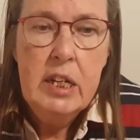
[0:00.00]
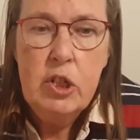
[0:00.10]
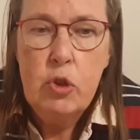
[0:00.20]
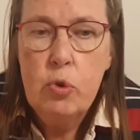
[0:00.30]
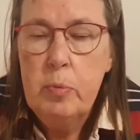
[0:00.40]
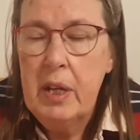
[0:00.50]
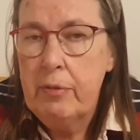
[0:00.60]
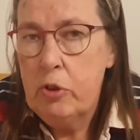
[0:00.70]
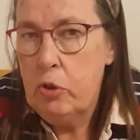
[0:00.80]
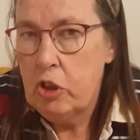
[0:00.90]
So we
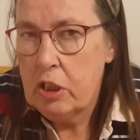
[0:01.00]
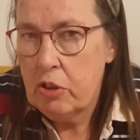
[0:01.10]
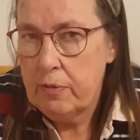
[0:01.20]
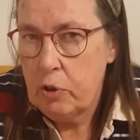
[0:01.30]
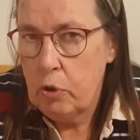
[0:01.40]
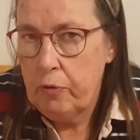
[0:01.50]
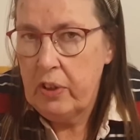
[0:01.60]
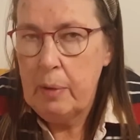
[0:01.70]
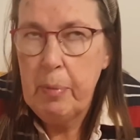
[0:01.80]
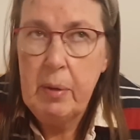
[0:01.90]
have two jars of
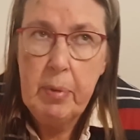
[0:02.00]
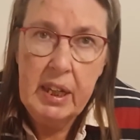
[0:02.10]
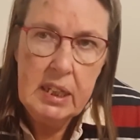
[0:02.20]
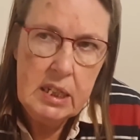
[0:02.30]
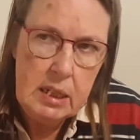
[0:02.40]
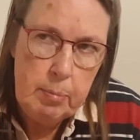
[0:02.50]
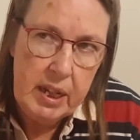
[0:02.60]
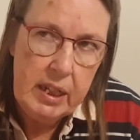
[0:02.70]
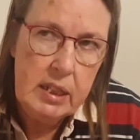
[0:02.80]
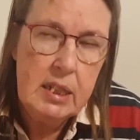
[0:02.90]
coffee, big bag of tea
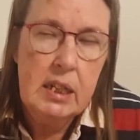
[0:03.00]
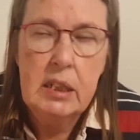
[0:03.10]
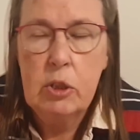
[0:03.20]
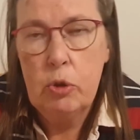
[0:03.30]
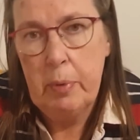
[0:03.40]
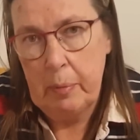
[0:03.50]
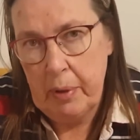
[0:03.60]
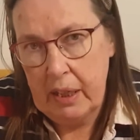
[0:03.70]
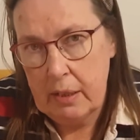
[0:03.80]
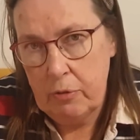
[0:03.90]
bags and two big
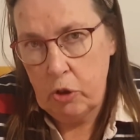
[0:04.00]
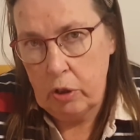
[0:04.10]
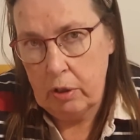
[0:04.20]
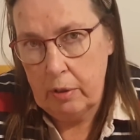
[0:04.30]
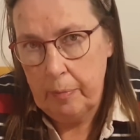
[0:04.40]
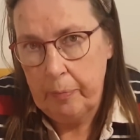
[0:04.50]
bags of sugar.